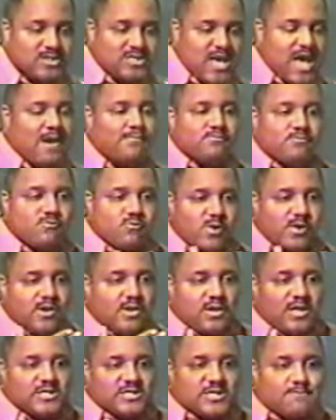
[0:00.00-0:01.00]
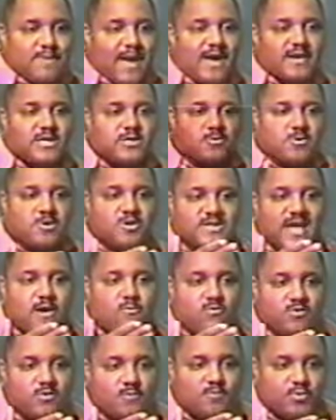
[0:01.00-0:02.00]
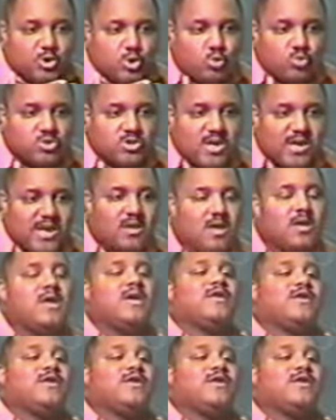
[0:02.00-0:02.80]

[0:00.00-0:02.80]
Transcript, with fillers: See, I'm realistic about this because I want to produce things.